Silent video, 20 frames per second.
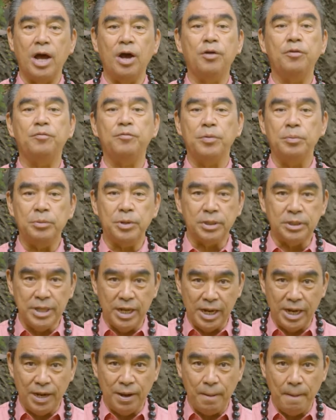out from the
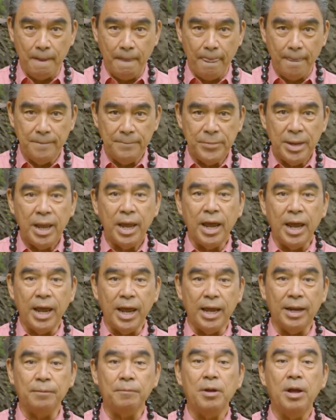dead,
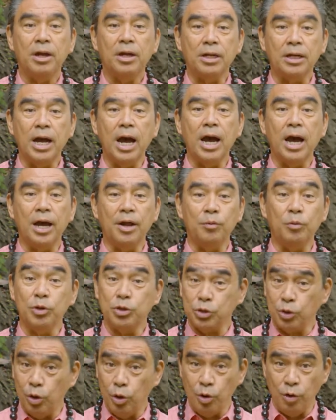and God
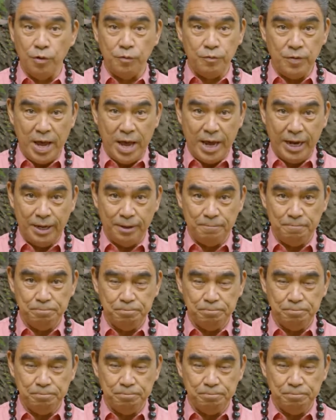was glorified.